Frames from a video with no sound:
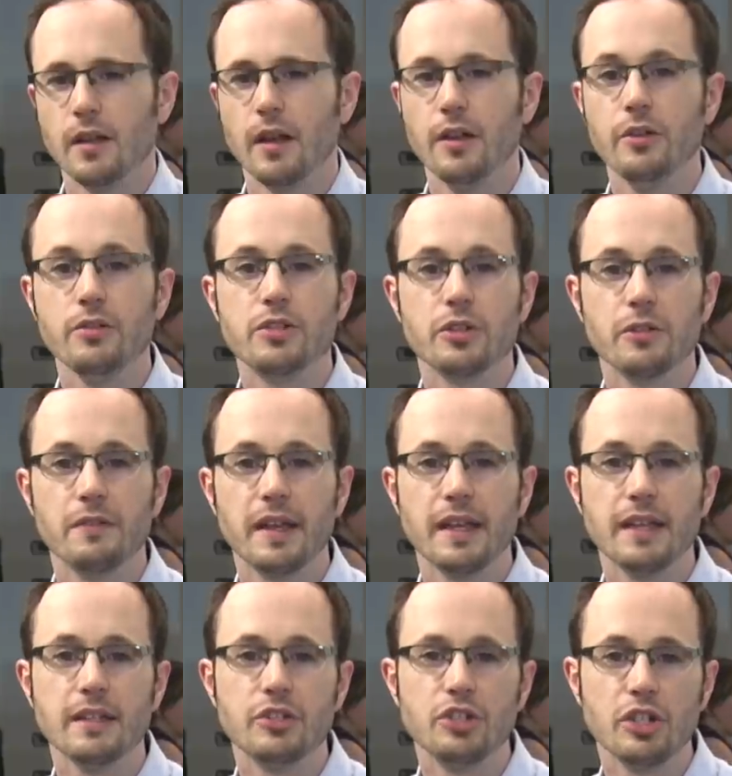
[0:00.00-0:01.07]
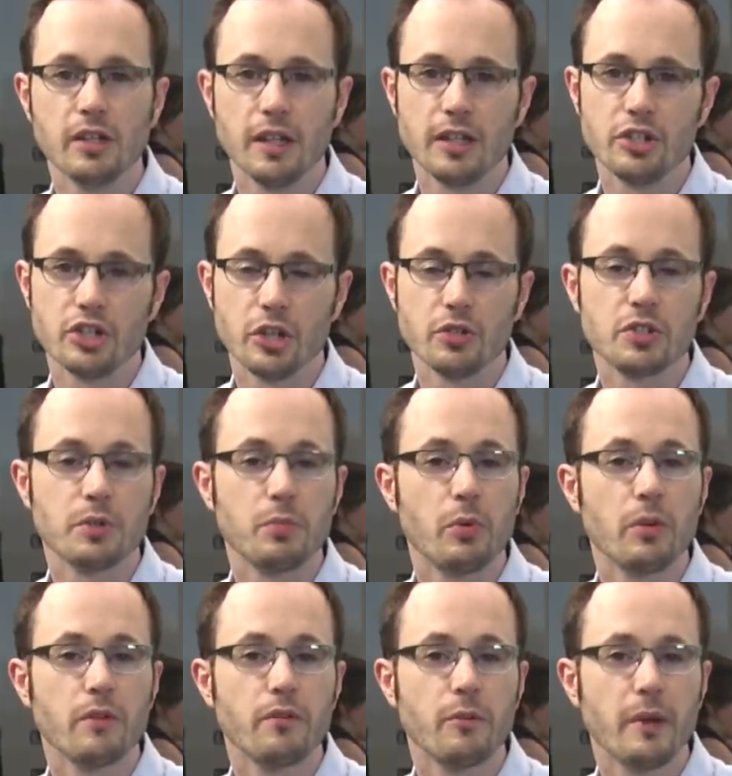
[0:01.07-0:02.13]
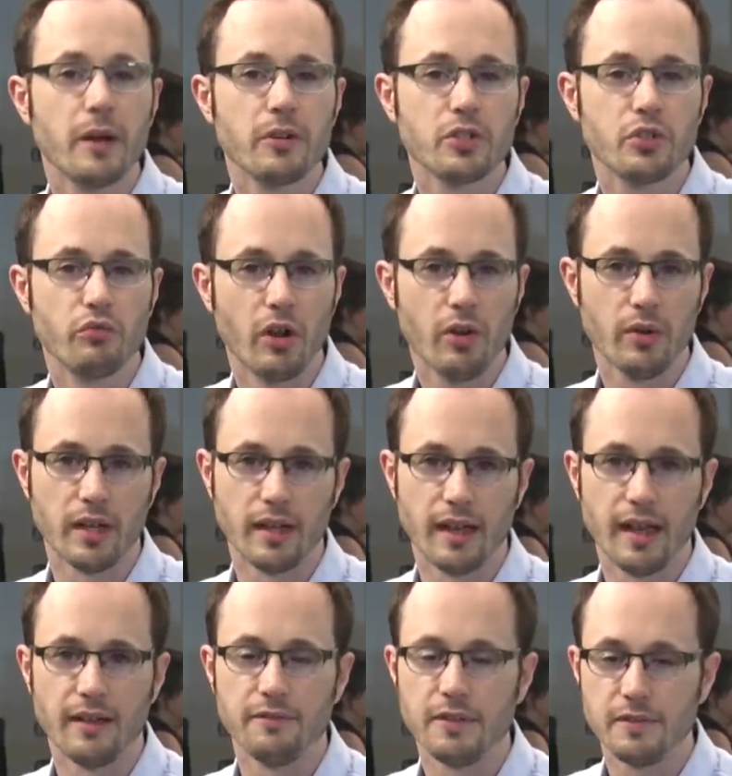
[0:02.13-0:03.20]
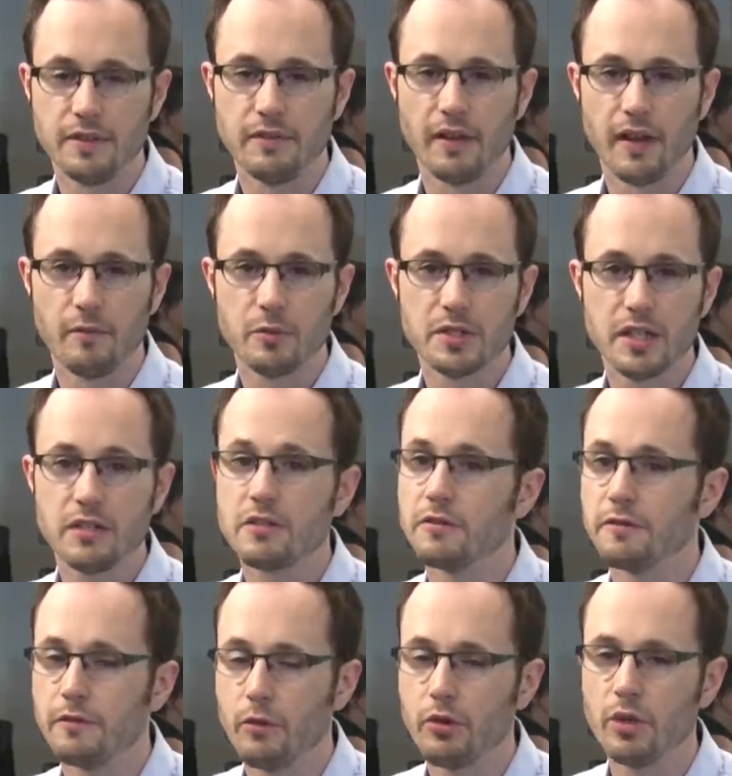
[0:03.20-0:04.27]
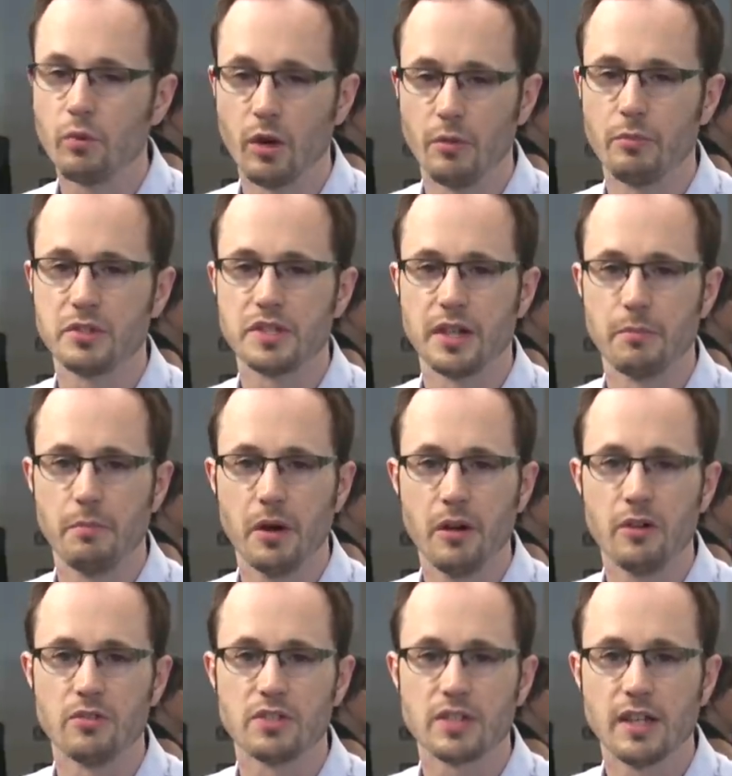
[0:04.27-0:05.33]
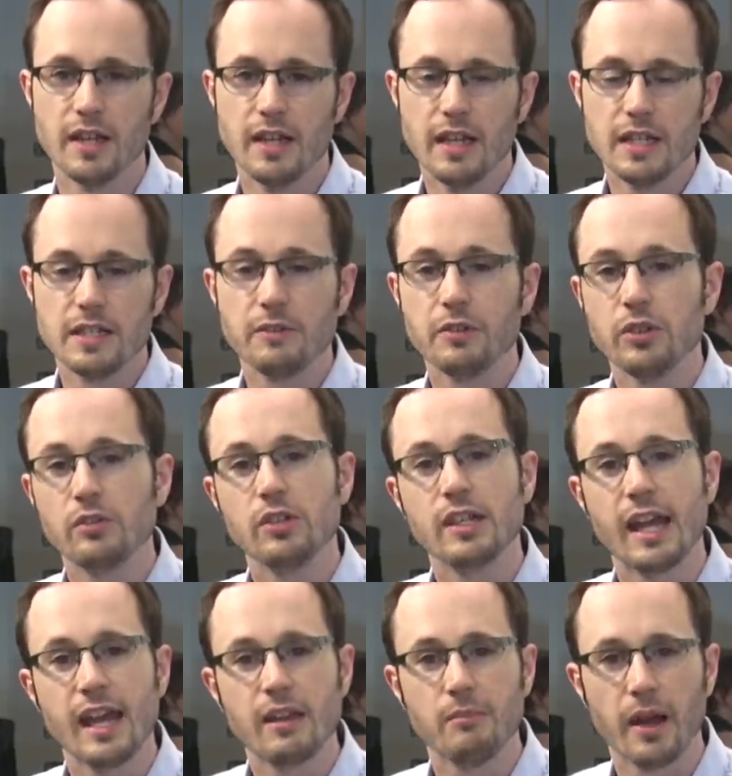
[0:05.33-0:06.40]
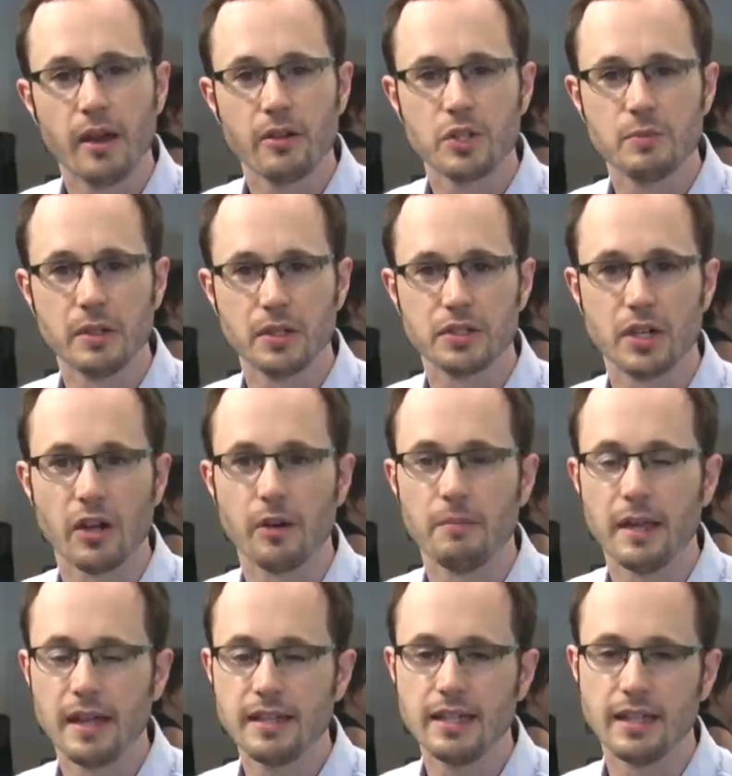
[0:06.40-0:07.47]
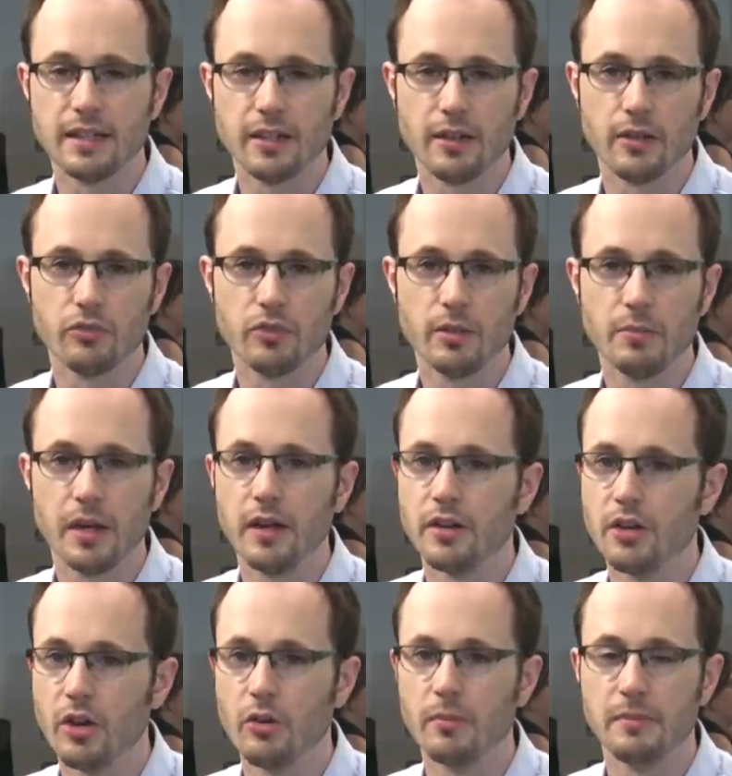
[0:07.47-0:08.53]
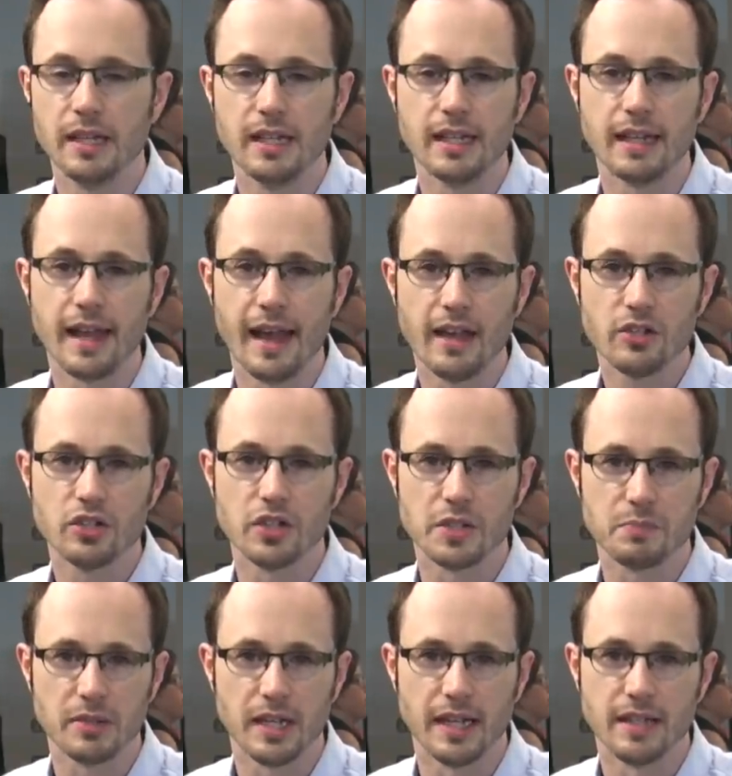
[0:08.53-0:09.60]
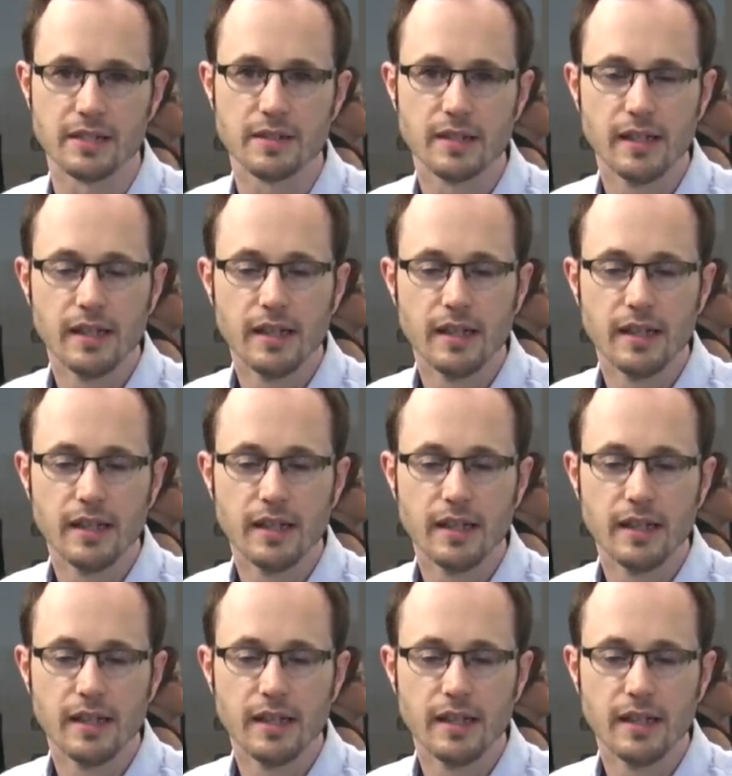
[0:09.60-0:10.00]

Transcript: A new survey in Chile shows support for marriage growing at 55% to 41% opposed. Civil union and marriage bills are pending in the country, but no immediate action is planned.